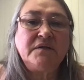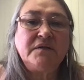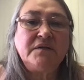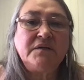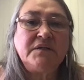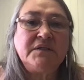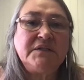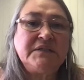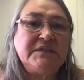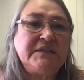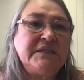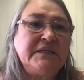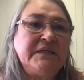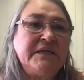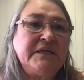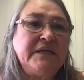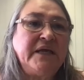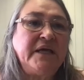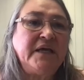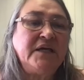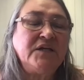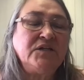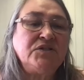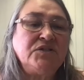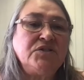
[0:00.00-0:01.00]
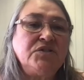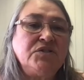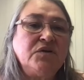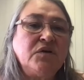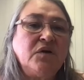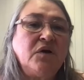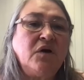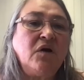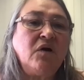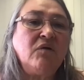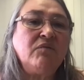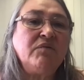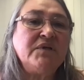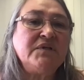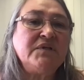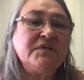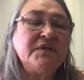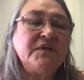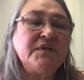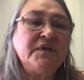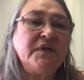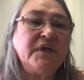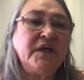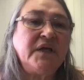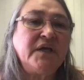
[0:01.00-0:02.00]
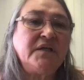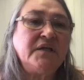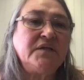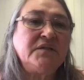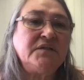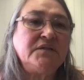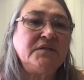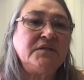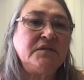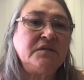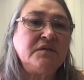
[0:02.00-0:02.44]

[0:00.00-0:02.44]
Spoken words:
disengaged, you're always engaged.